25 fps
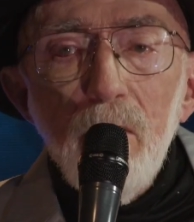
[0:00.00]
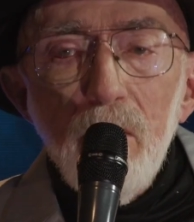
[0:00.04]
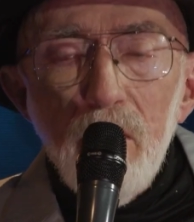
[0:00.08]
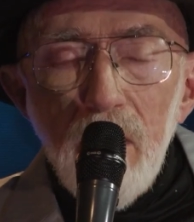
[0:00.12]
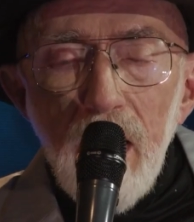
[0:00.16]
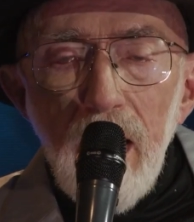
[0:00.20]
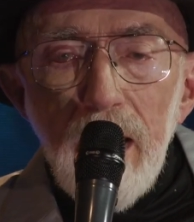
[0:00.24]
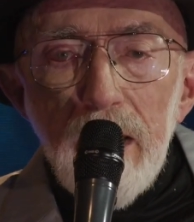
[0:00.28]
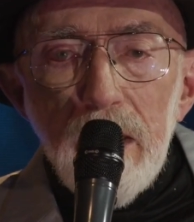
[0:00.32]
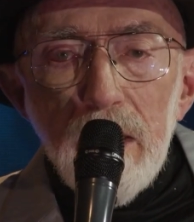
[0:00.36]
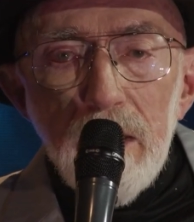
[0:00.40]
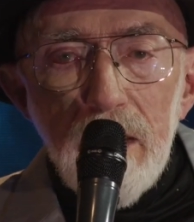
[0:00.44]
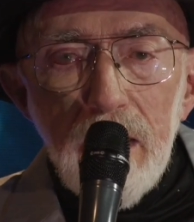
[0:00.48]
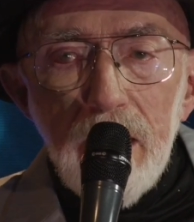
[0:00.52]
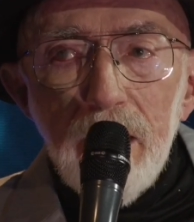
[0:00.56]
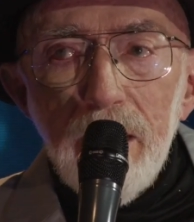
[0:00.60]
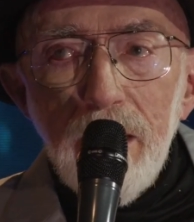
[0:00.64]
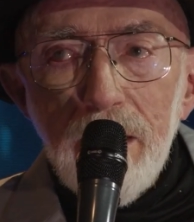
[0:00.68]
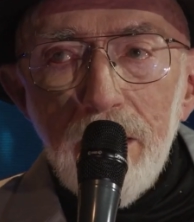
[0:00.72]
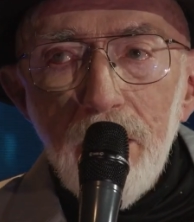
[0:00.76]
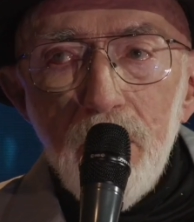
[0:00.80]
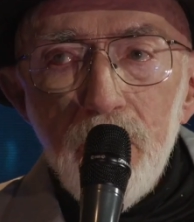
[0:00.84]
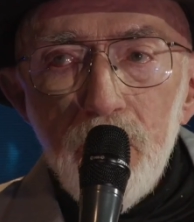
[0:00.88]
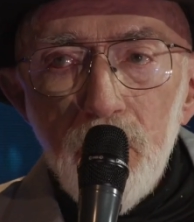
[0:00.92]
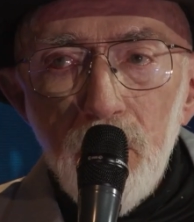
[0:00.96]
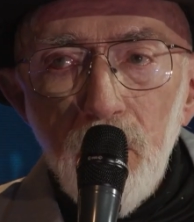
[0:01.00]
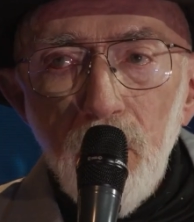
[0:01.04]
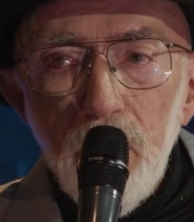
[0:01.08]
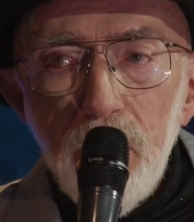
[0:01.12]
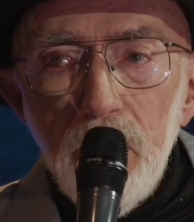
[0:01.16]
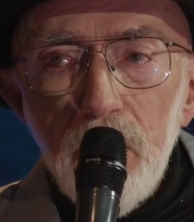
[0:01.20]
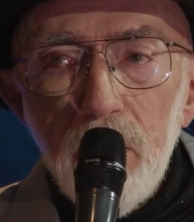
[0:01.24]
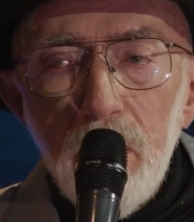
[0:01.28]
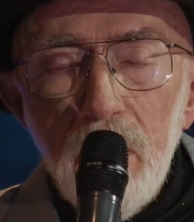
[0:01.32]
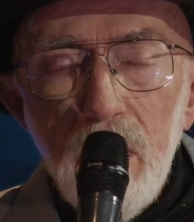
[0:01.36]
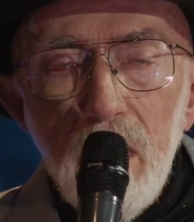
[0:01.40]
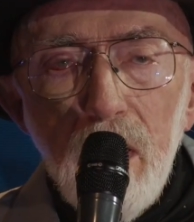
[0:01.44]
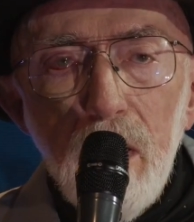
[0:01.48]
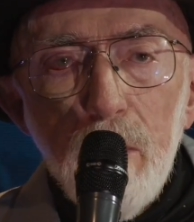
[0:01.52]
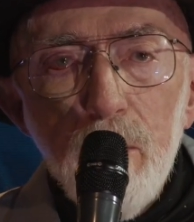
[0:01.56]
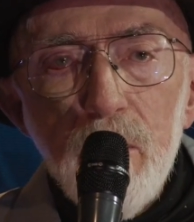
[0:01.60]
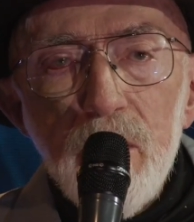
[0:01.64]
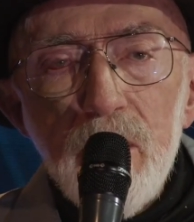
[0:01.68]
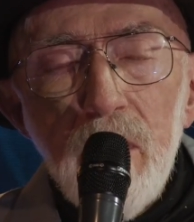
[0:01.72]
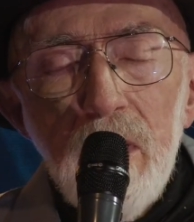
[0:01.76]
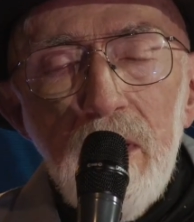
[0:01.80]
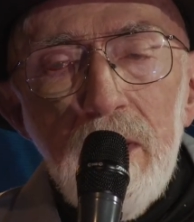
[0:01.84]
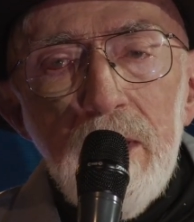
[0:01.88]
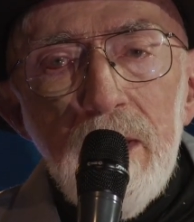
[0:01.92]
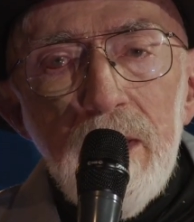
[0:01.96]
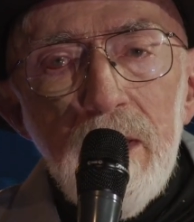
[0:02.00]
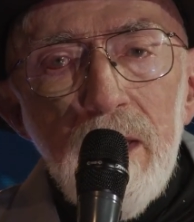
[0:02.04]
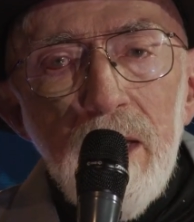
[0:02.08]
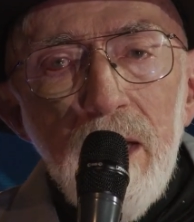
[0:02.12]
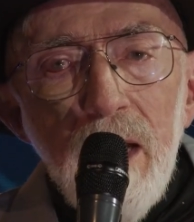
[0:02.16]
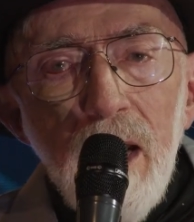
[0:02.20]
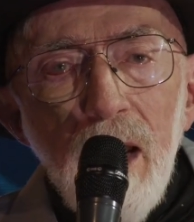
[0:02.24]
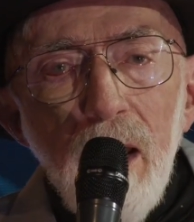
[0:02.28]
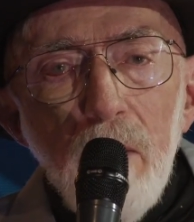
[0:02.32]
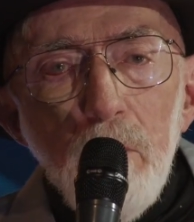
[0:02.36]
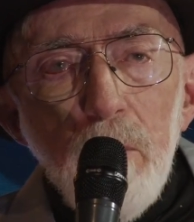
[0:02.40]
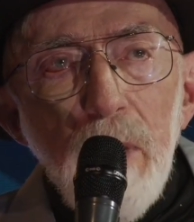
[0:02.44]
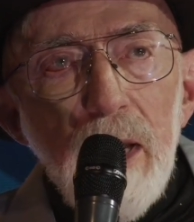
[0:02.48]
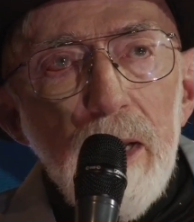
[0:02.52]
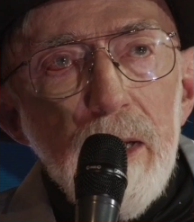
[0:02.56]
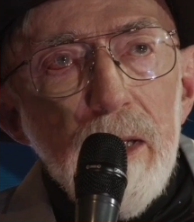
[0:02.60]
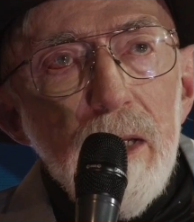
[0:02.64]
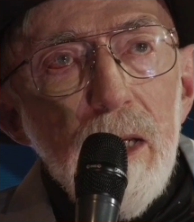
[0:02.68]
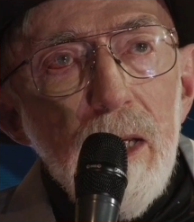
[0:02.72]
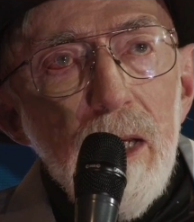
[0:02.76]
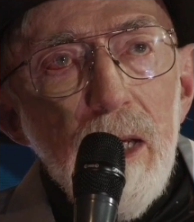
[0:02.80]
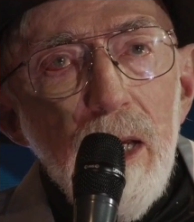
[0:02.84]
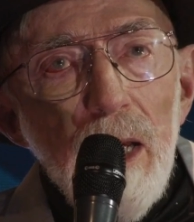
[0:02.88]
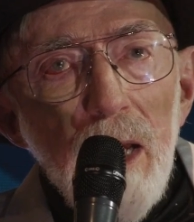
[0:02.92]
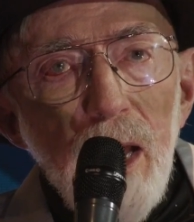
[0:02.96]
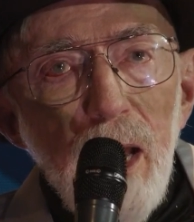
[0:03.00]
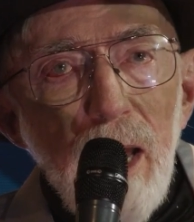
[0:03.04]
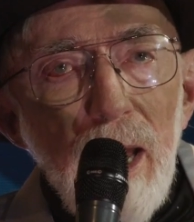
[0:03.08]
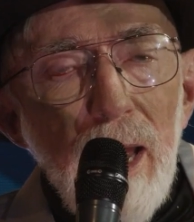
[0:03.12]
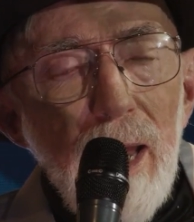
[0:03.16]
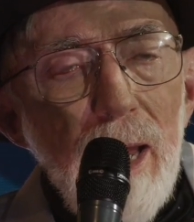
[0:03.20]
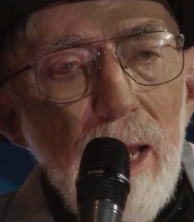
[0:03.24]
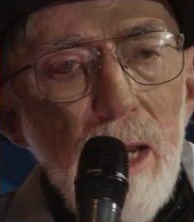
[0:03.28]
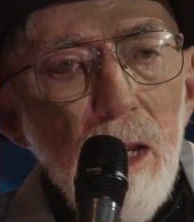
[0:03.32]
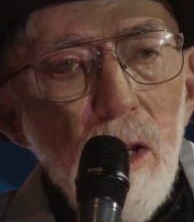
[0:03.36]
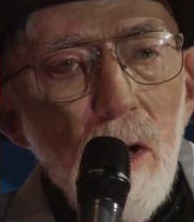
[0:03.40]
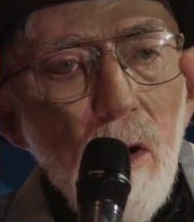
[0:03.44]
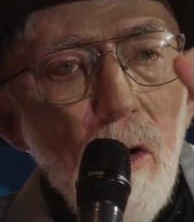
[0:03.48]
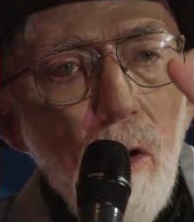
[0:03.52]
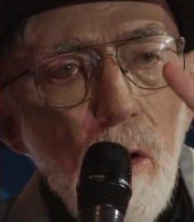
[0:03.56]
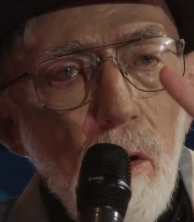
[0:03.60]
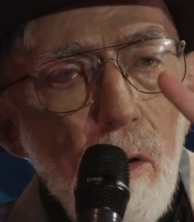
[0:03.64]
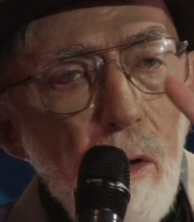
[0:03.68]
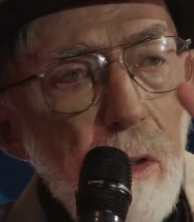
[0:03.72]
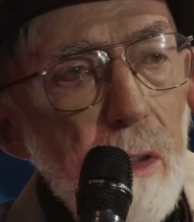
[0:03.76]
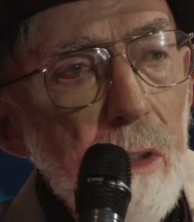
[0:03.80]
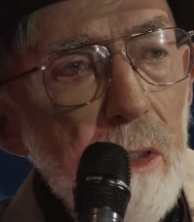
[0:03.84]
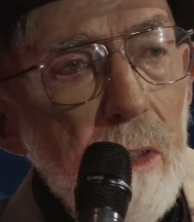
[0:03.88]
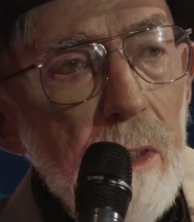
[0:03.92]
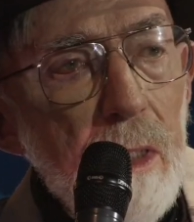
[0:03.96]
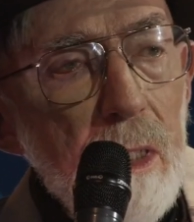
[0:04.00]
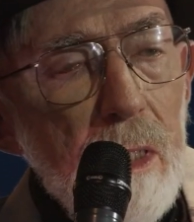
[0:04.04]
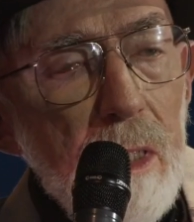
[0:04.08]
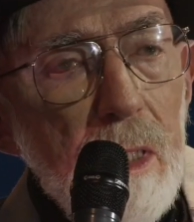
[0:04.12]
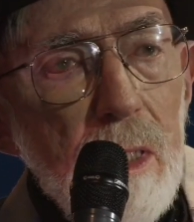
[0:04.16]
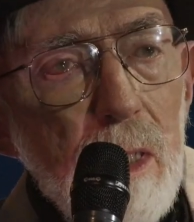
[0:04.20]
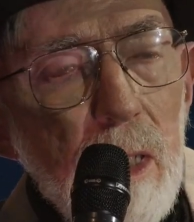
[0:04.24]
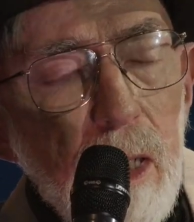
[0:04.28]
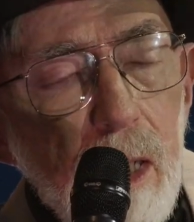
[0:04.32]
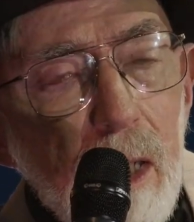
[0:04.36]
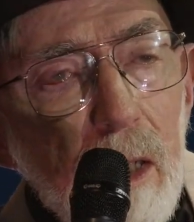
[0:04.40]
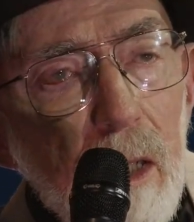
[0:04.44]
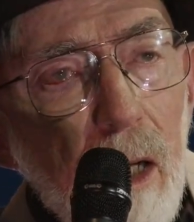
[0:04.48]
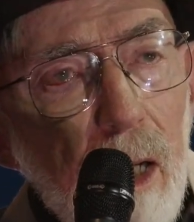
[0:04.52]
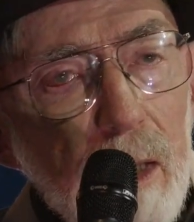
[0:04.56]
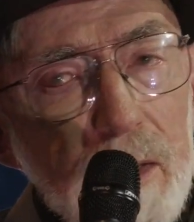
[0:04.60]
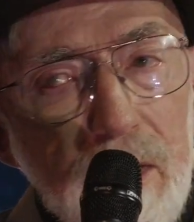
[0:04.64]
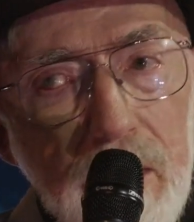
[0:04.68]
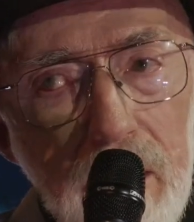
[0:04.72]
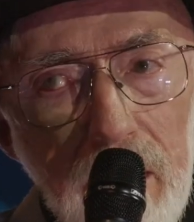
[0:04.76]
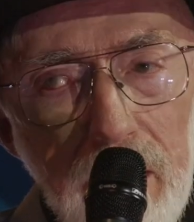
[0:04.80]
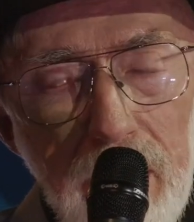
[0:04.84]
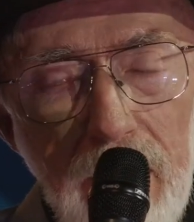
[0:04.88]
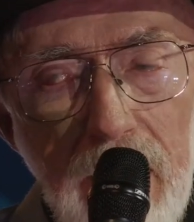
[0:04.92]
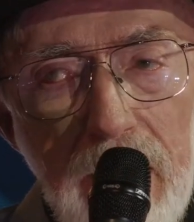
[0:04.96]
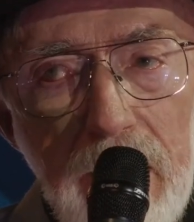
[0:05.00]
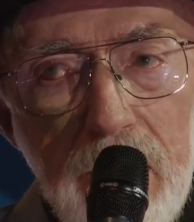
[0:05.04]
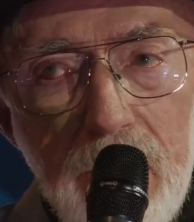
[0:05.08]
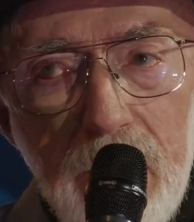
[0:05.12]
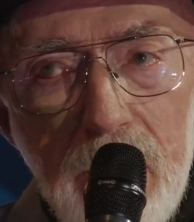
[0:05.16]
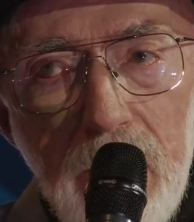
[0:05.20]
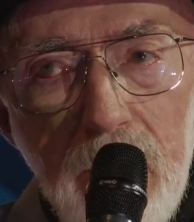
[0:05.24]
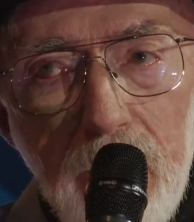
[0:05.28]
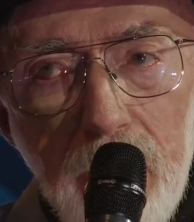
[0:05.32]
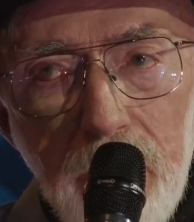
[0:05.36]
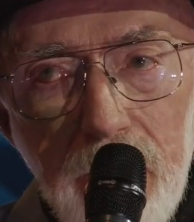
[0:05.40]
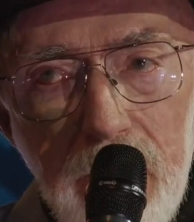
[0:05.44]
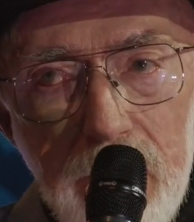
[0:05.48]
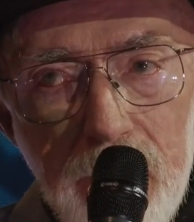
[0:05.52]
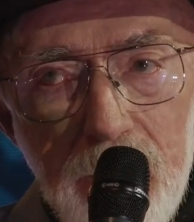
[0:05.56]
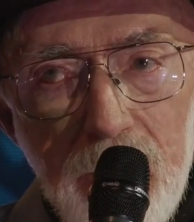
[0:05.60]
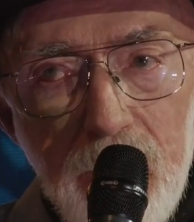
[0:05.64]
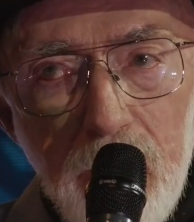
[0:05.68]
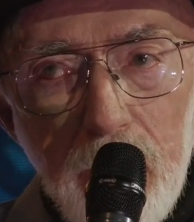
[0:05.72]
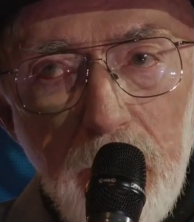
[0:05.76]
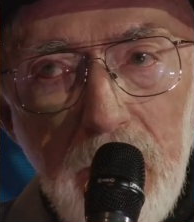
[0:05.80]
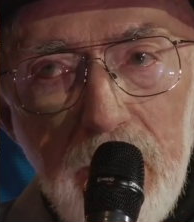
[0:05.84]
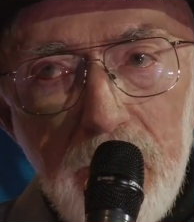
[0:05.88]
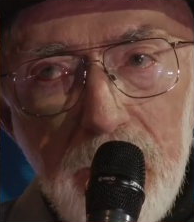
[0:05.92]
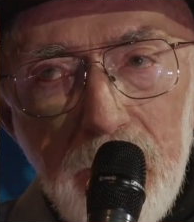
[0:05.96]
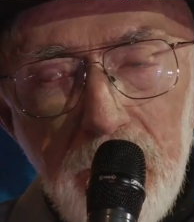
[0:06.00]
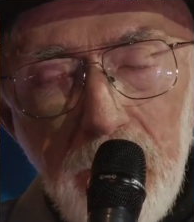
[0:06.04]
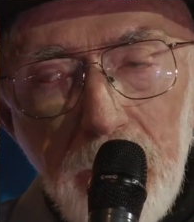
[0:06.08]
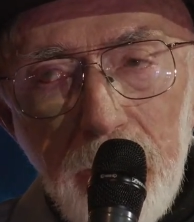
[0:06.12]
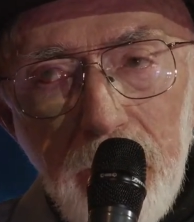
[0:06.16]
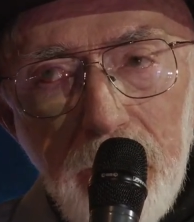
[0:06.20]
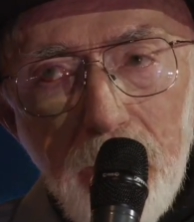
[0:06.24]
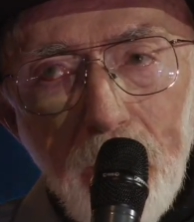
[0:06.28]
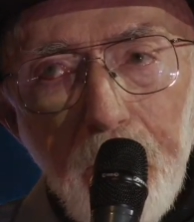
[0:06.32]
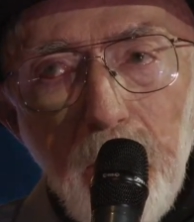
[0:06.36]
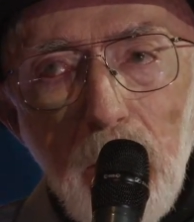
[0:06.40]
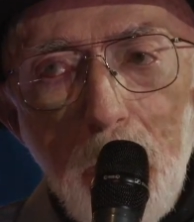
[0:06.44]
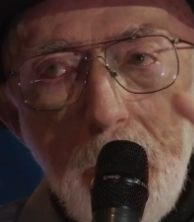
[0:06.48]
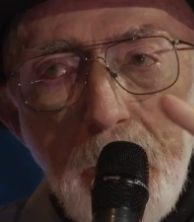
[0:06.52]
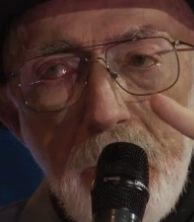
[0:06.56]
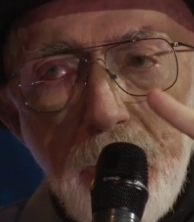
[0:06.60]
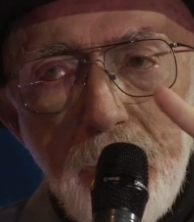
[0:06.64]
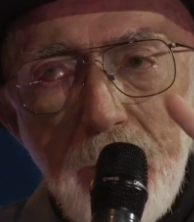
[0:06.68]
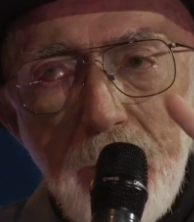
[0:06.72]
likely a little shorter arms, but a whole constellation of instruments that are in orbit